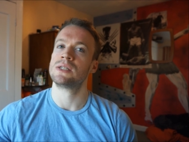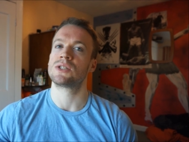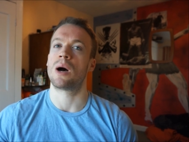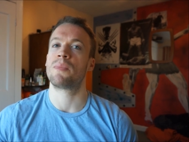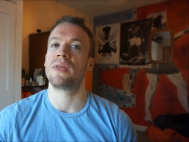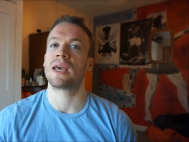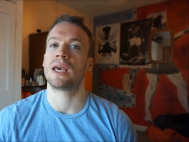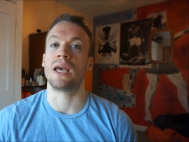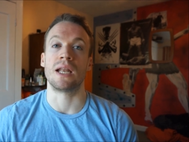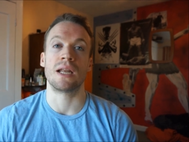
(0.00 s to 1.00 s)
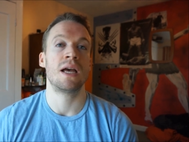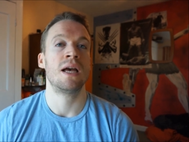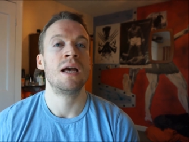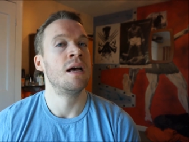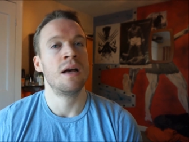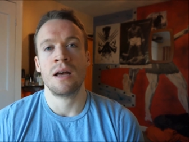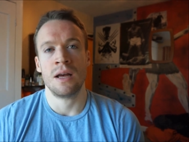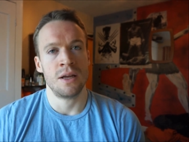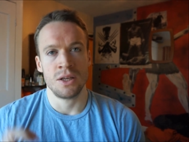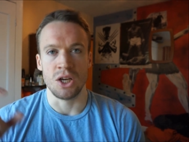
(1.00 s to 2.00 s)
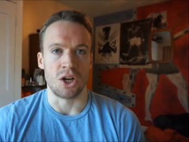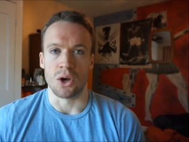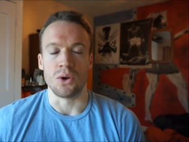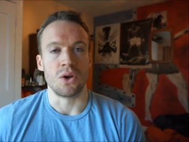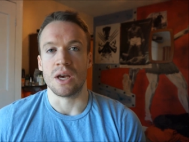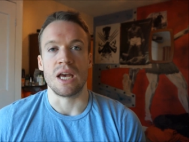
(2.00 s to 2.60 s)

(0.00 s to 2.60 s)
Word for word: So I'm thinking, you know,